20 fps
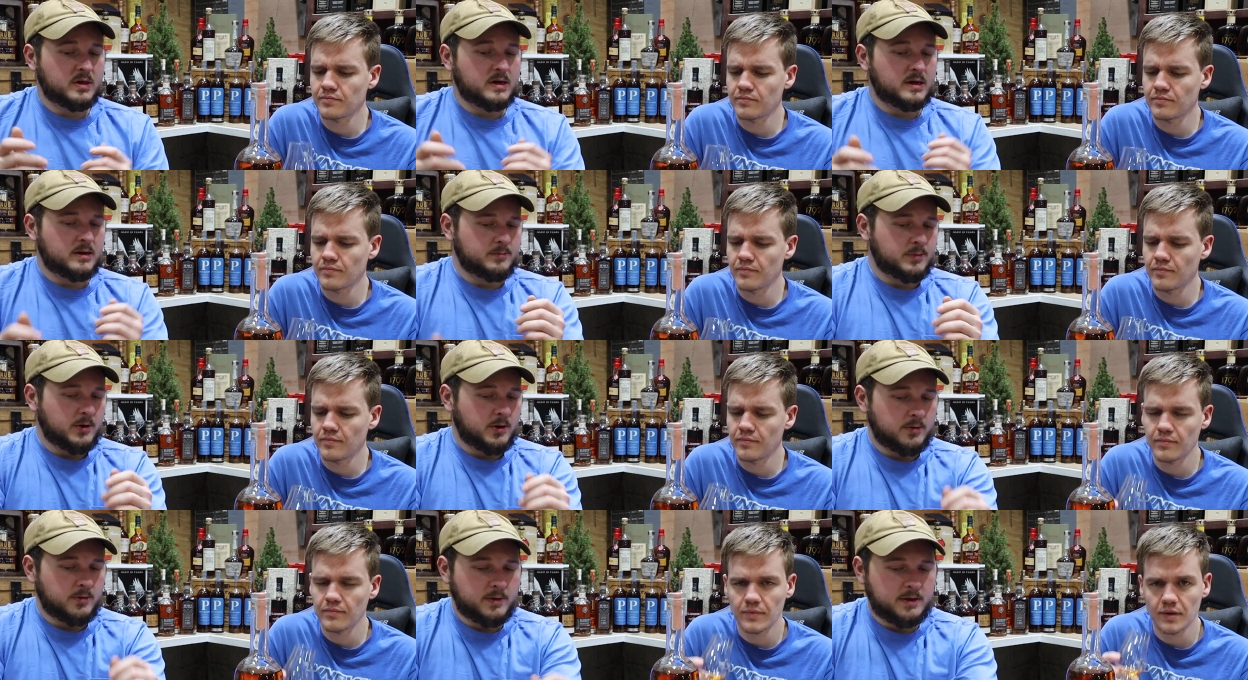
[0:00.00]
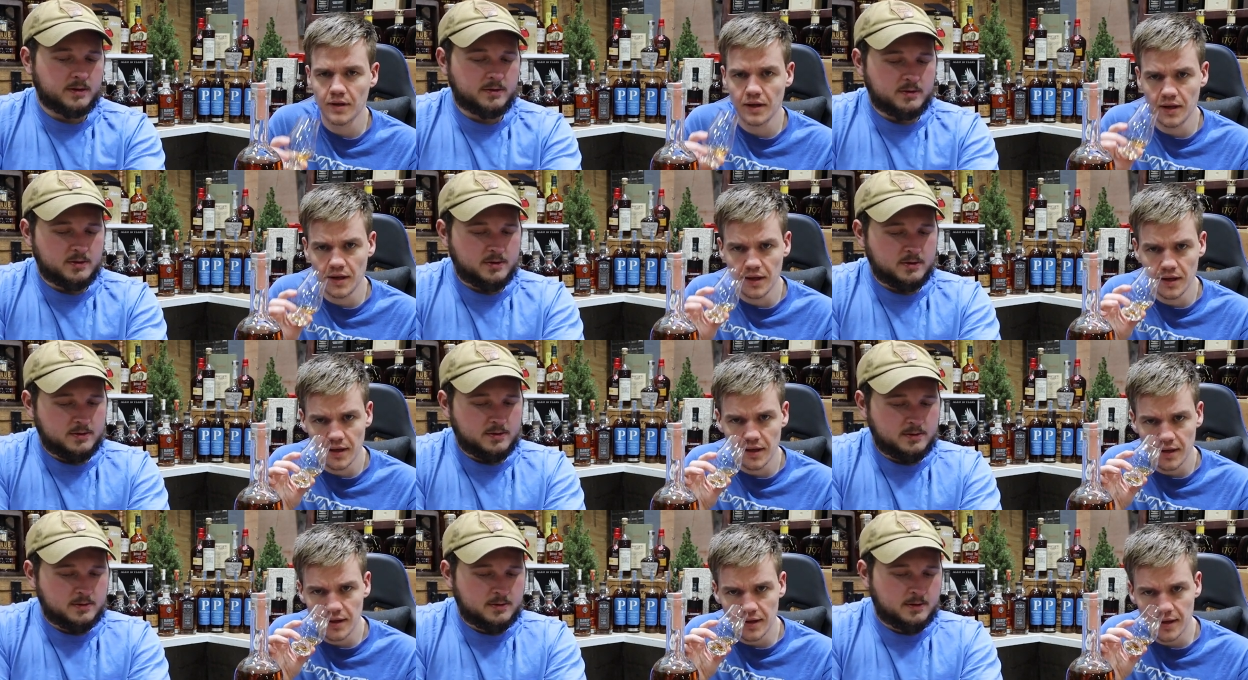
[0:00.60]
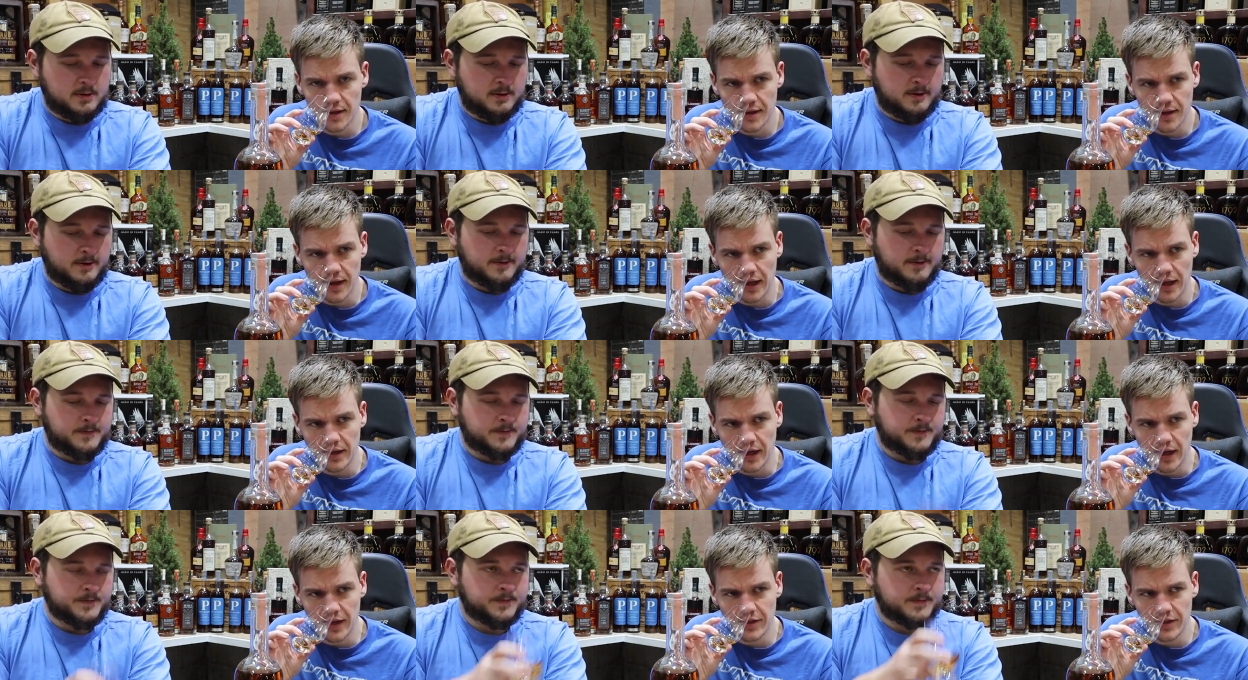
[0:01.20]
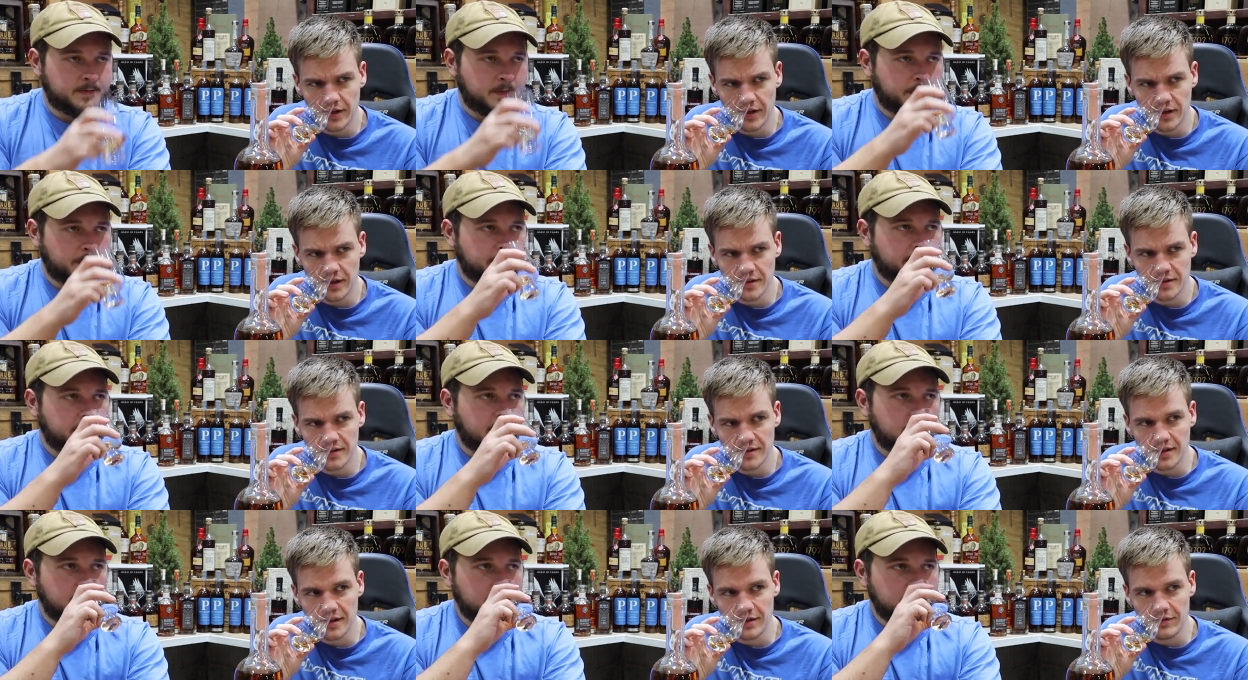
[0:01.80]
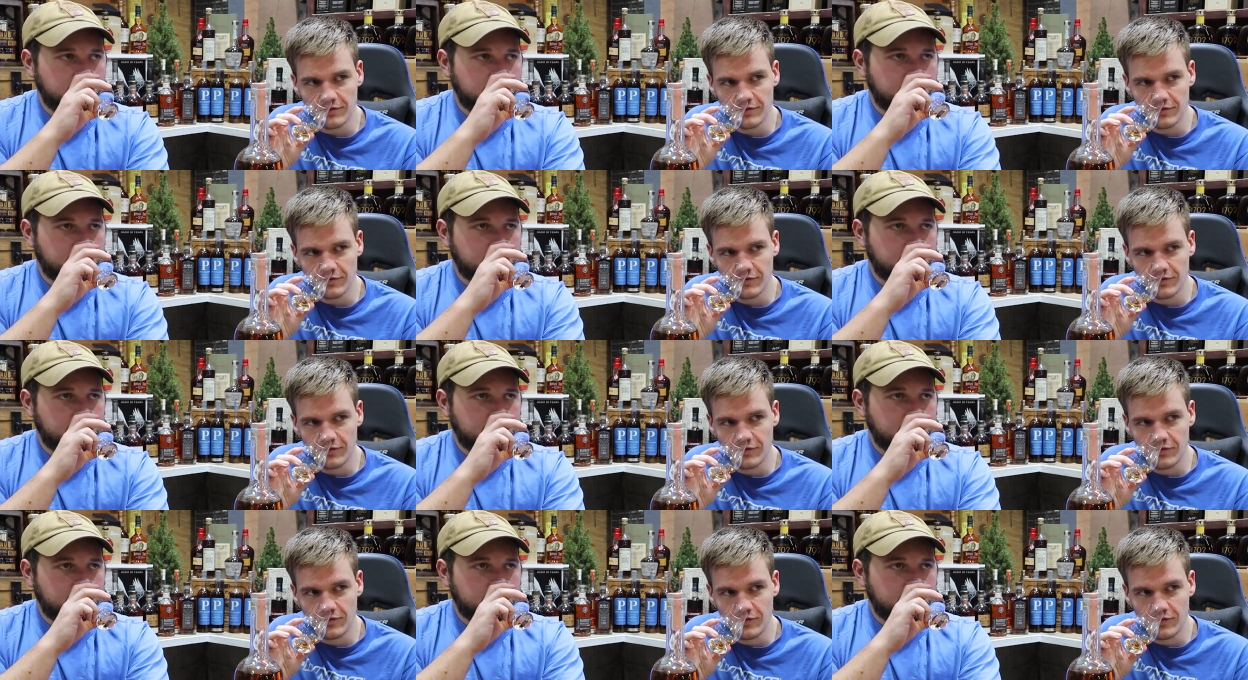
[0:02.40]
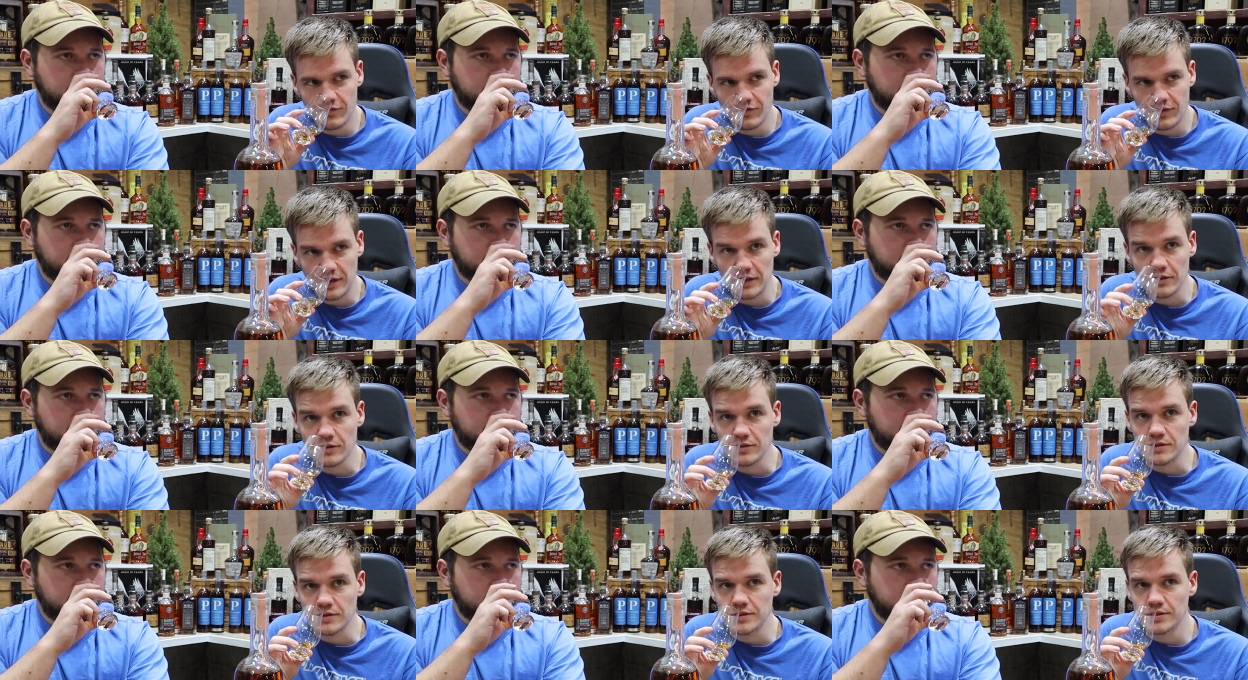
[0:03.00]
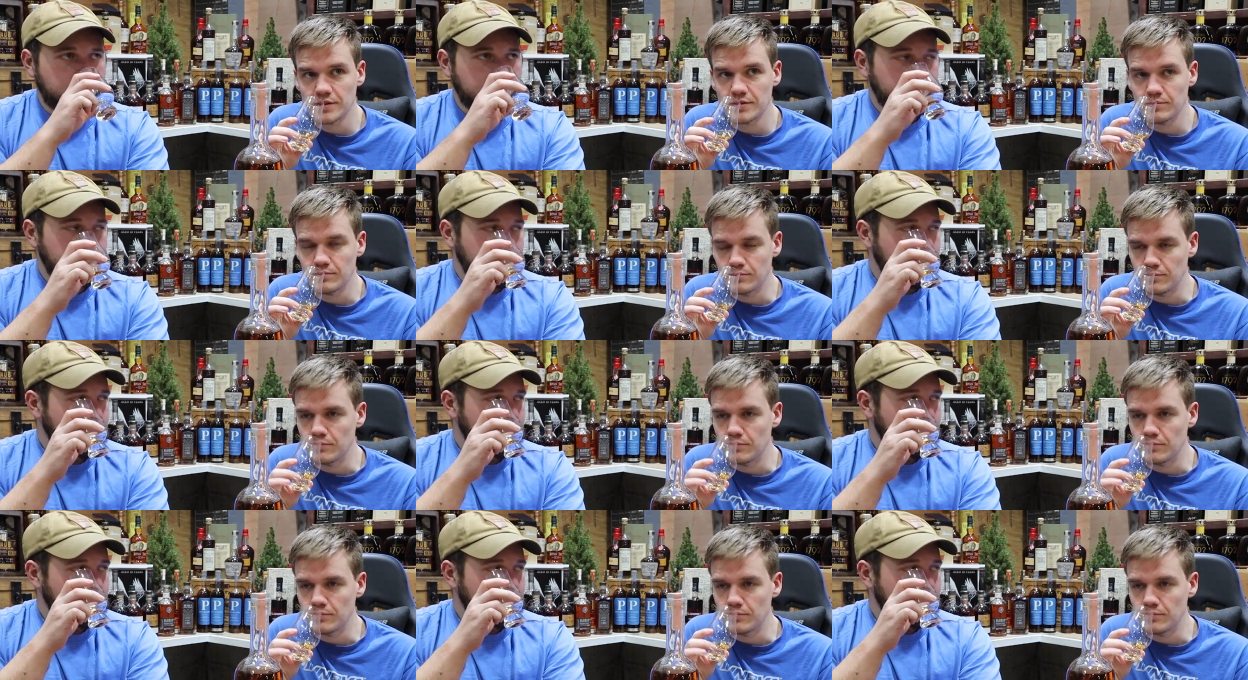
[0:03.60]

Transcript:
Speaker 1: a lot of bourbons.
Speaker 2: Yeah, I, I think it it feels